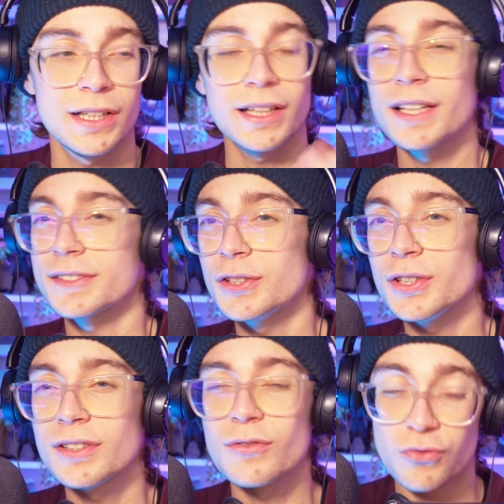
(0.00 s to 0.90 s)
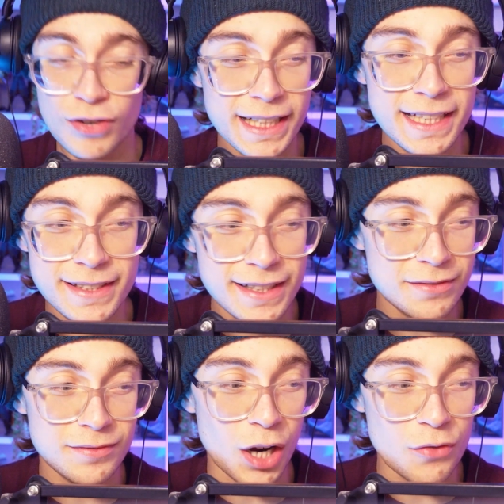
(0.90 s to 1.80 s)
Glass Onion, I
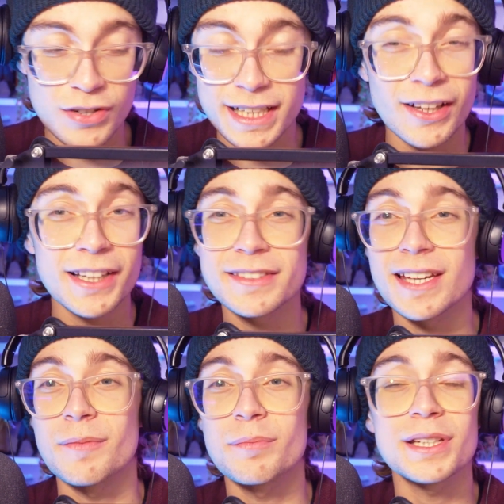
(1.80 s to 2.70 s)
really liked it,